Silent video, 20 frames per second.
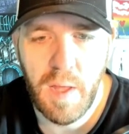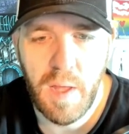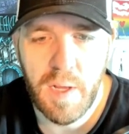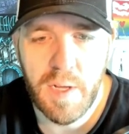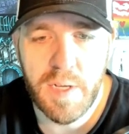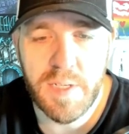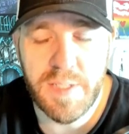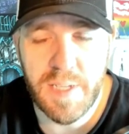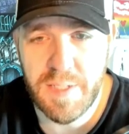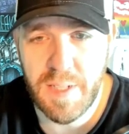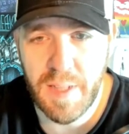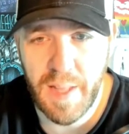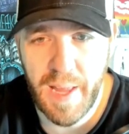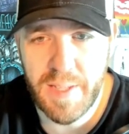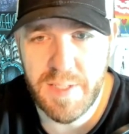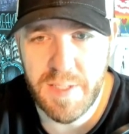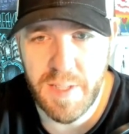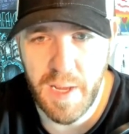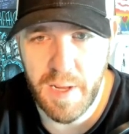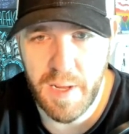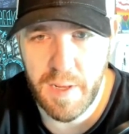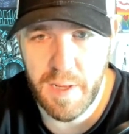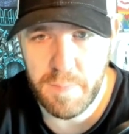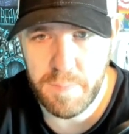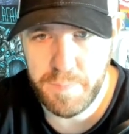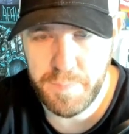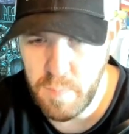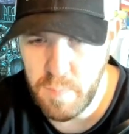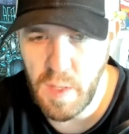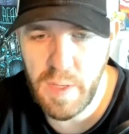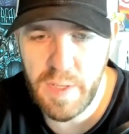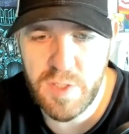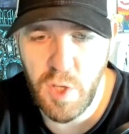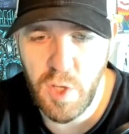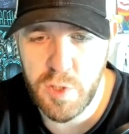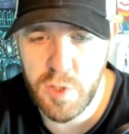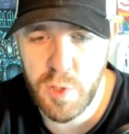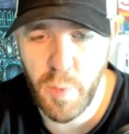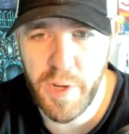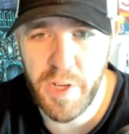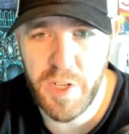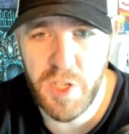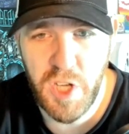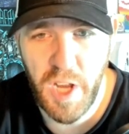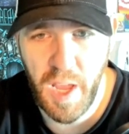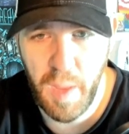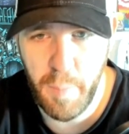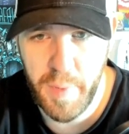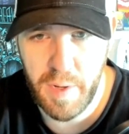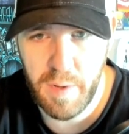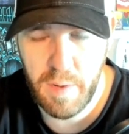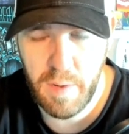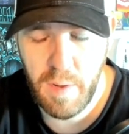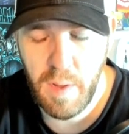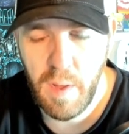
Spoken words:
because that's a lands deck. It's also an enchantment.